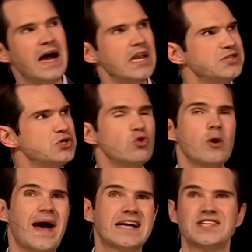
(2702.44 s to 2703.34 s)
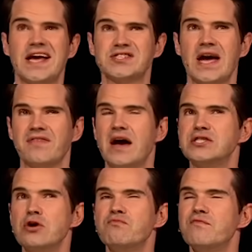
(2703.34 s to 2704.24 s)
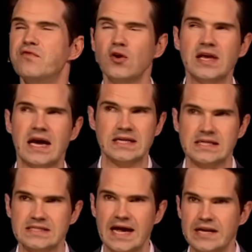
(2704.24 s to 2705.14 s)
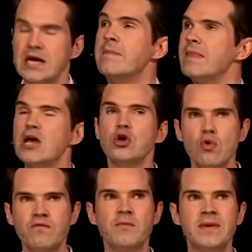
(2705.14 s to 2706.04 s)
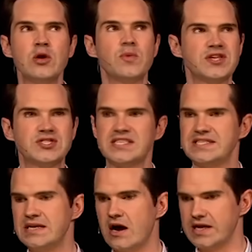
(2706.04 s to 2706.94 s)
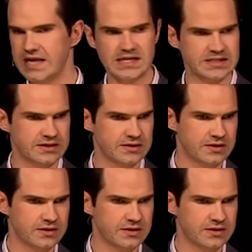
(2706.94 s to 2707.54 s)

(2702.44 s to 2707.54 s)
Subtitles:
I'd like to talk about a sex act that I don't fully understand. Are you all familiar with the 69, yes?